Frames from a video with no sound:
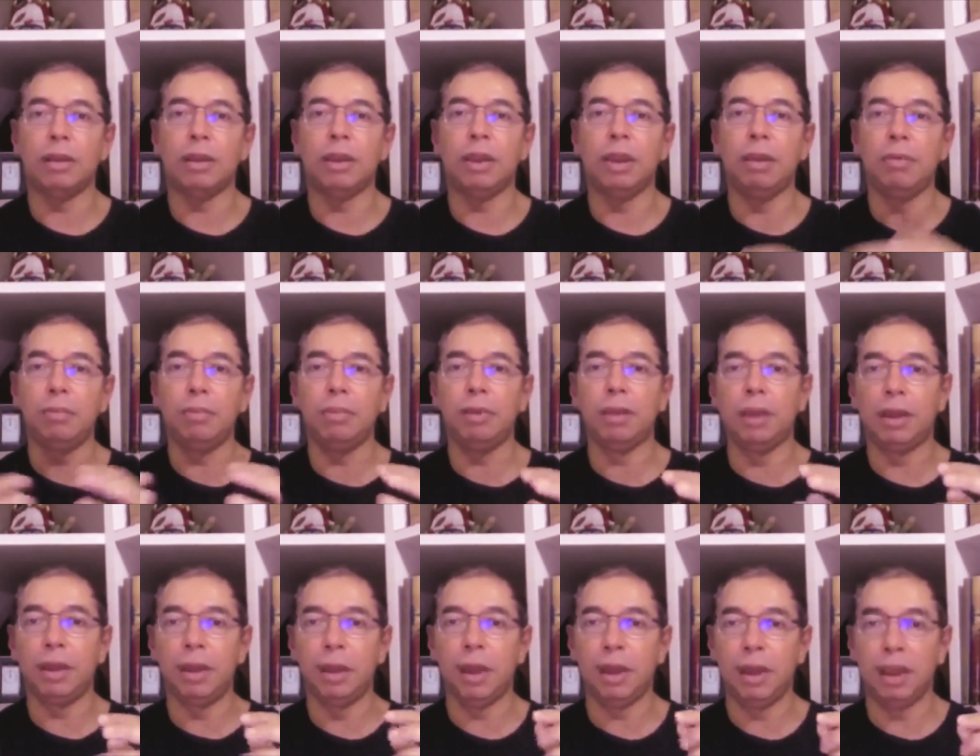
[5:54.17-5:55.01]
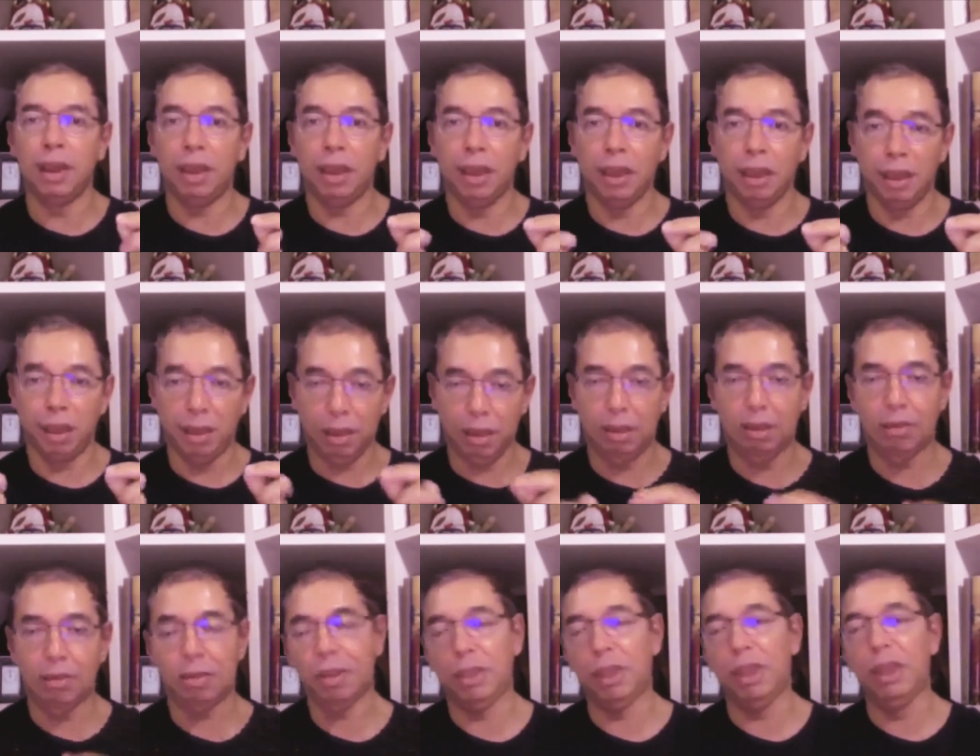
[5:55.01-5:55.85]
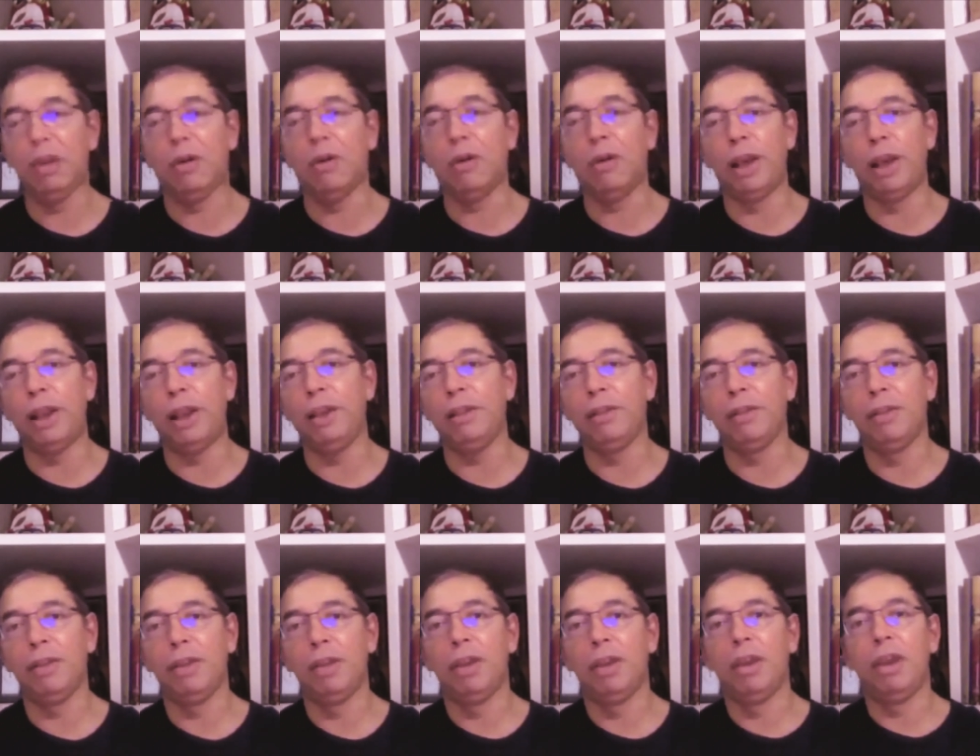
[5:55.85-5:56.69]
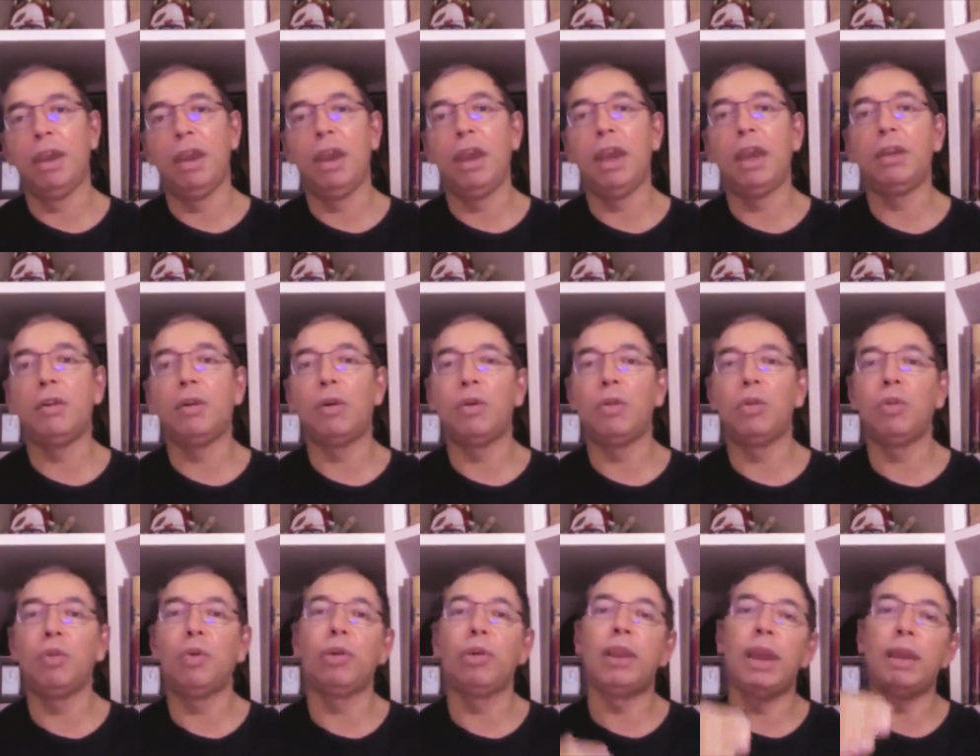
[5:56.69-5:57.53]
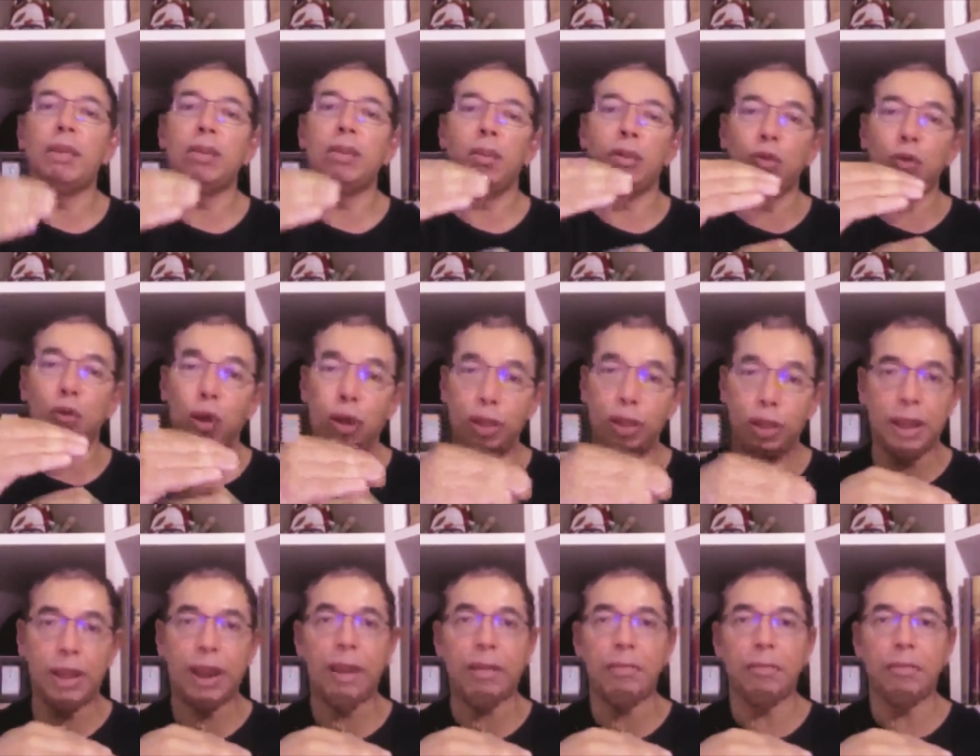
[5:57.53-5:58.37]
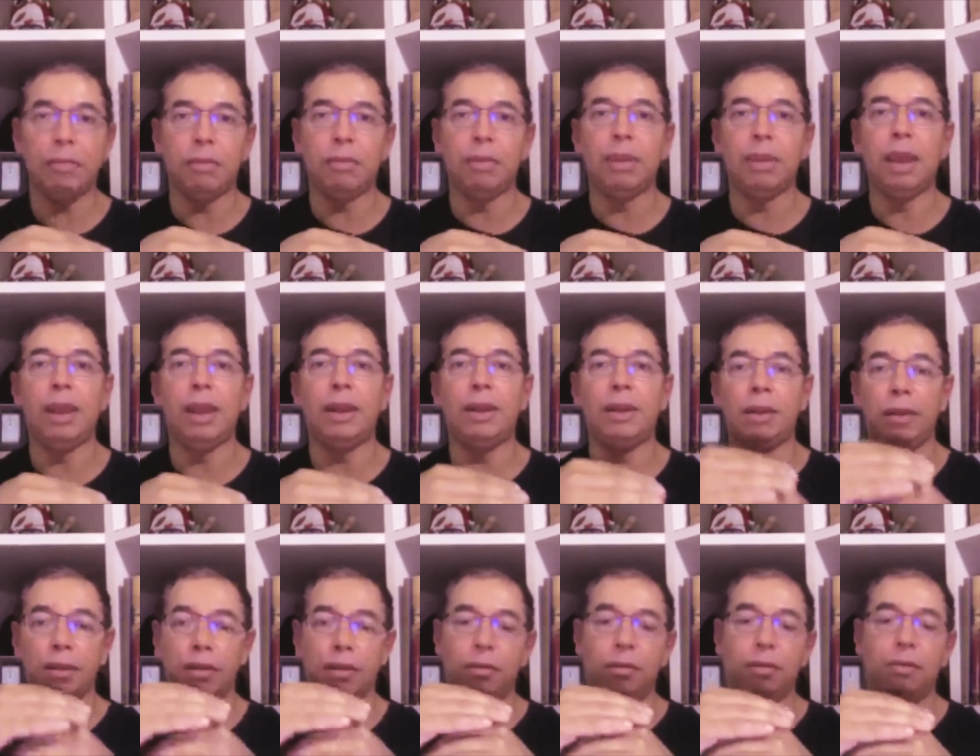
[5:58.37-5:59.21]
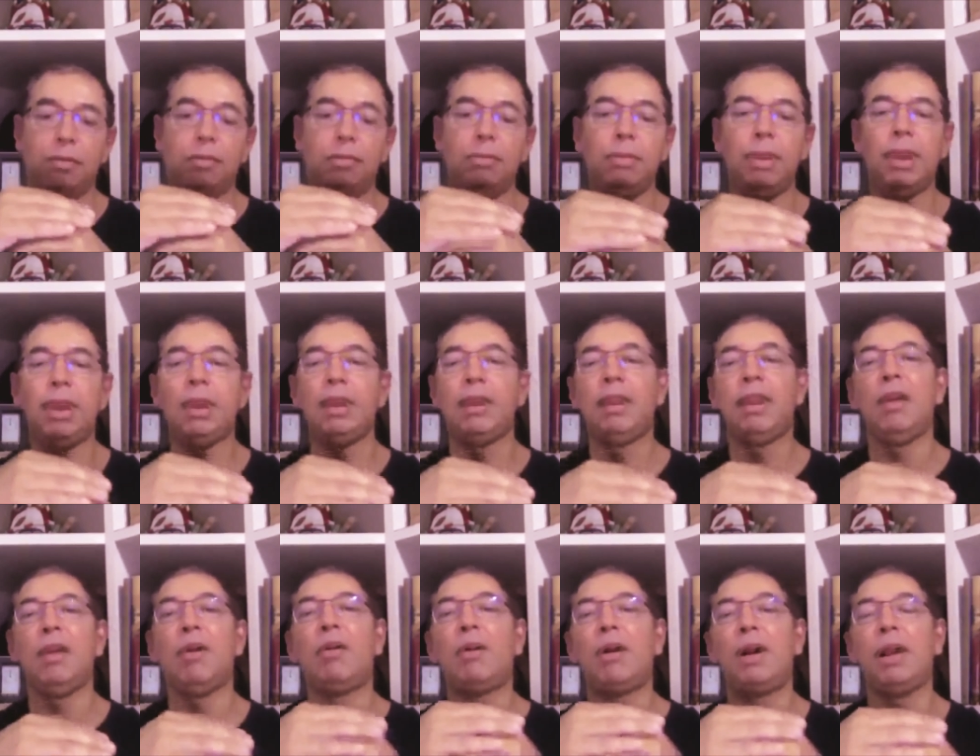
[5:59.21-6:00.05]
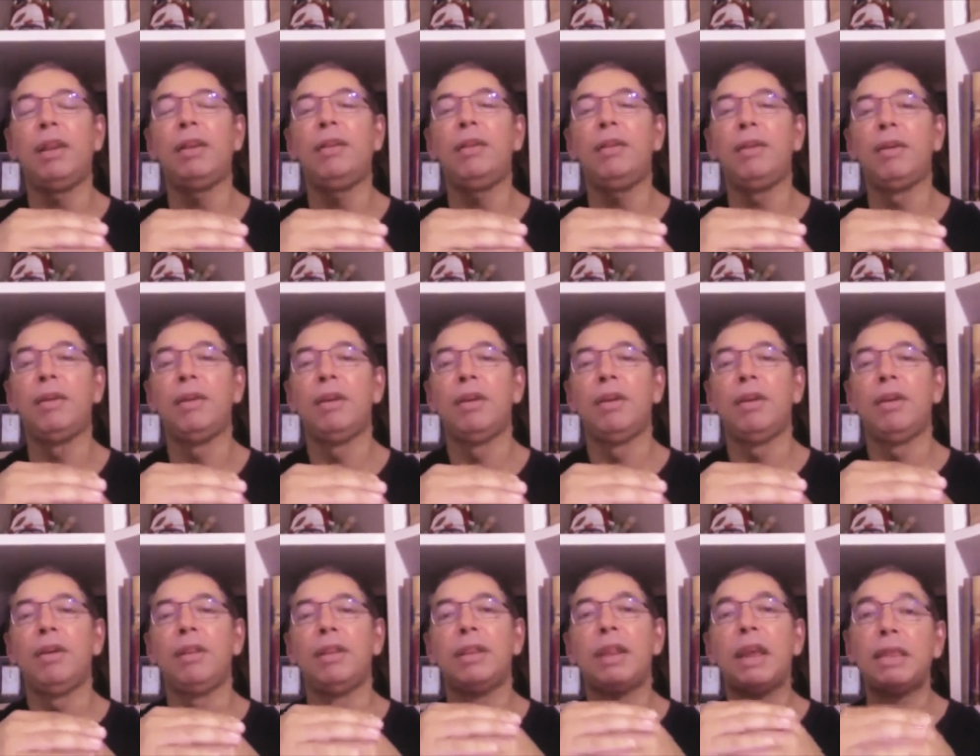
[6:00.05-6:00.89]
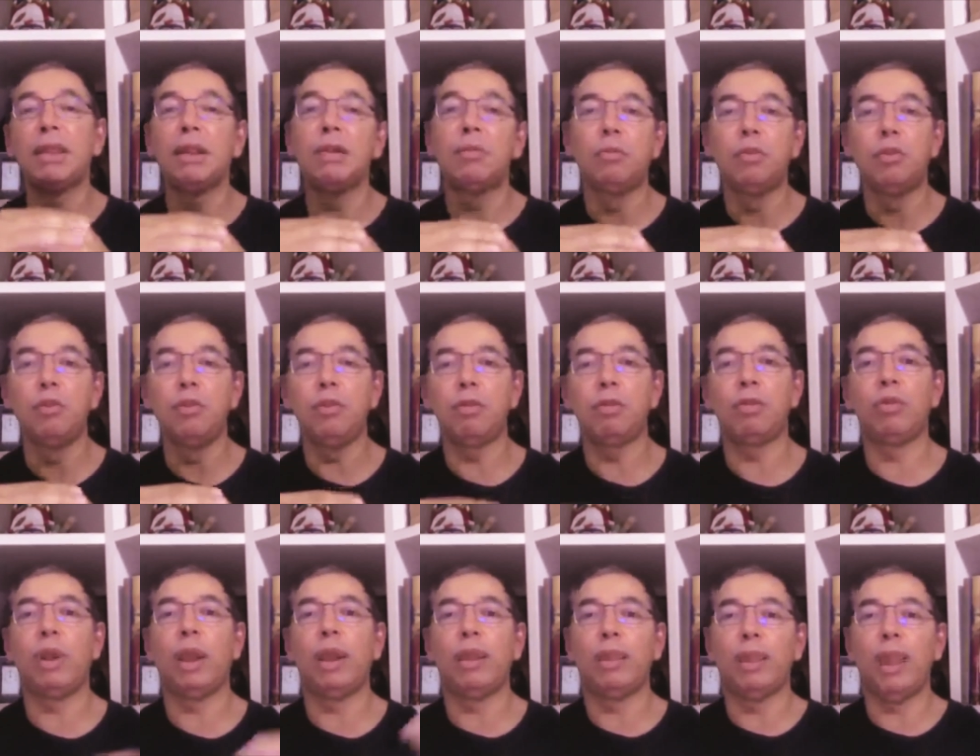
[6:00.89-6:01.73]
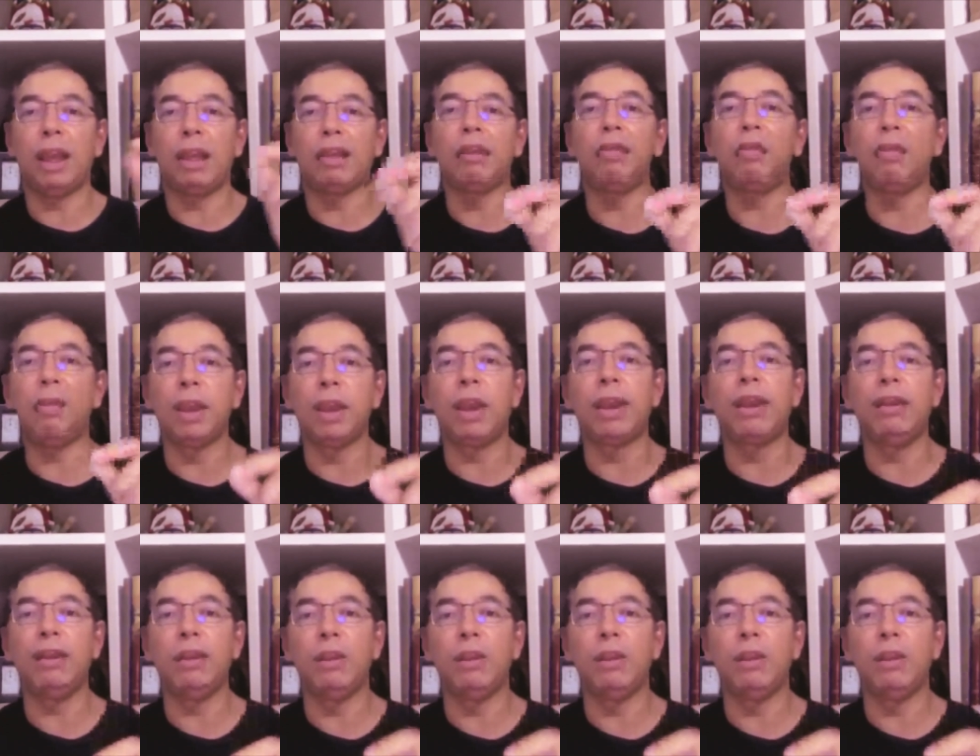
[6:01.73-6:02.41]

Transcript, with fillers: keep the the oil, and also there's also a threat that make the oil doesn't move, so as that you can